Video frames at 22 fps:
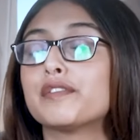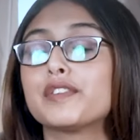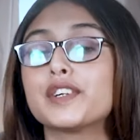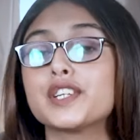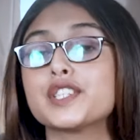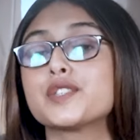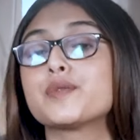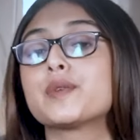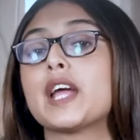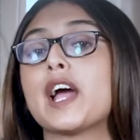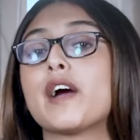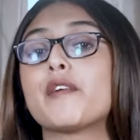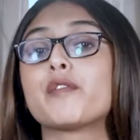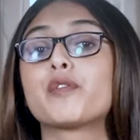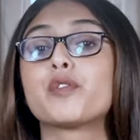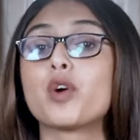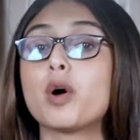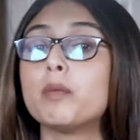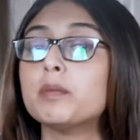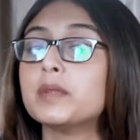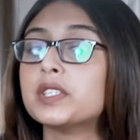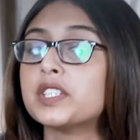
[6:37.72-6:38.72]
First, we have
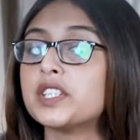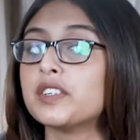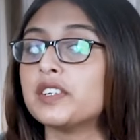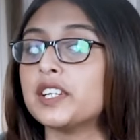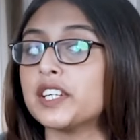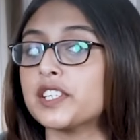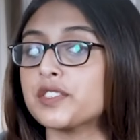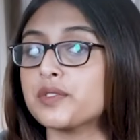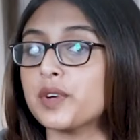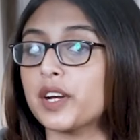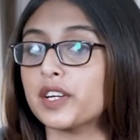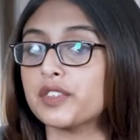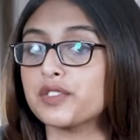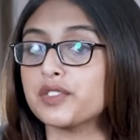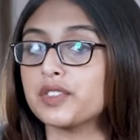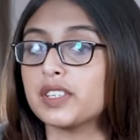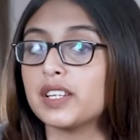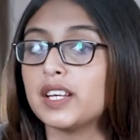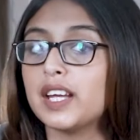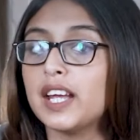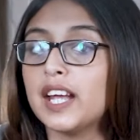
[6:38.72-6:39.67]
raw material extraction.